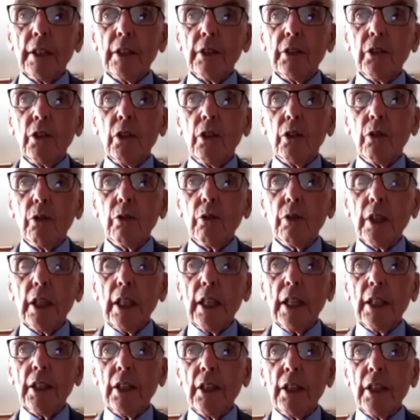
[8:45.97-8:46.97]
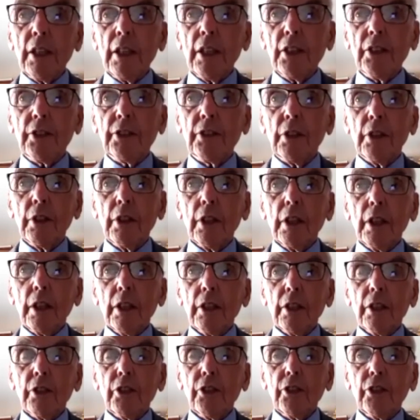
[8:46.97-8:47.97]
not only in this
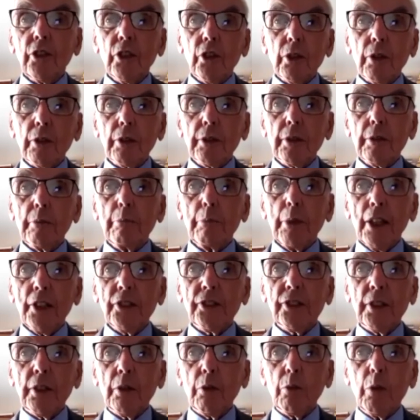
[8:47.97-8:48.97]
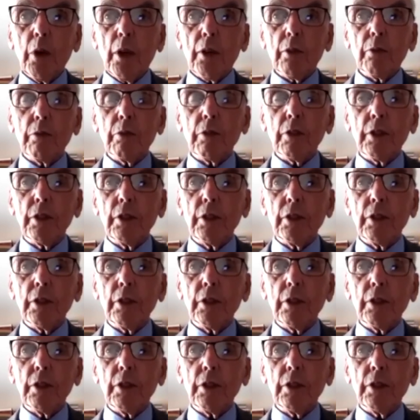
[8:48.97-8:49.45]
short passing world,